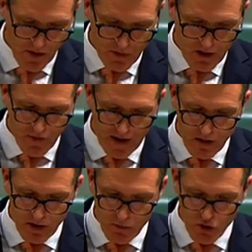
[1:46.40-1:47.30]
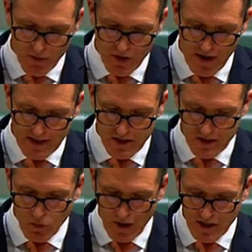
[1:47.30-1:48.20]
But the fact that the movement of
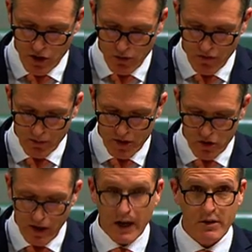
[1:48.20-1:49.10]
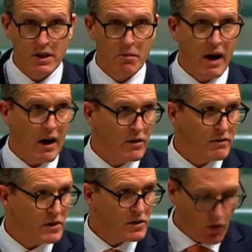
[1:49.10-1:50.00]
hazardous waste to and from Australia is
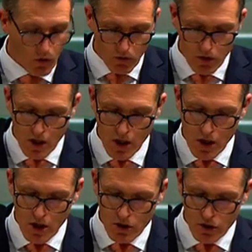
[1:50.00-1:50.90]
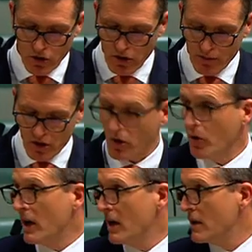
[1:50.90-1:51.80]
comparatively small shouldn't
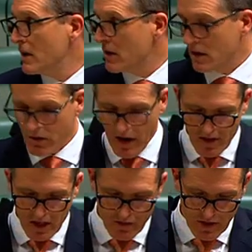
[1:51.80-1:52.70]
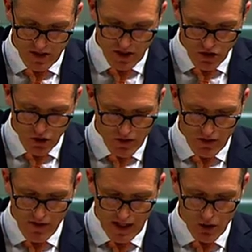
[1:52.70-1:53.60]
obscure the gravity of this issue and
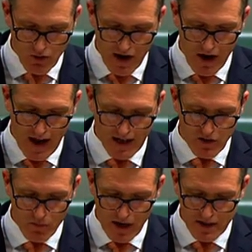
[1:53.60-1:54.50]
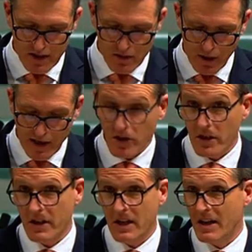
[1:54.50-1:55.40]
the value of our active participation,
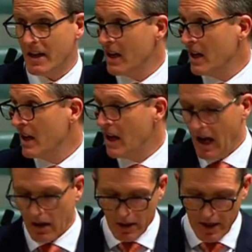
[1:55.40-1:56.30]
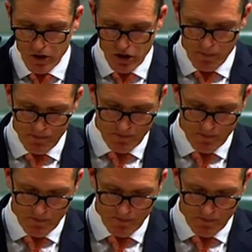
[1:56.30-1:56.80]
indeed our leadership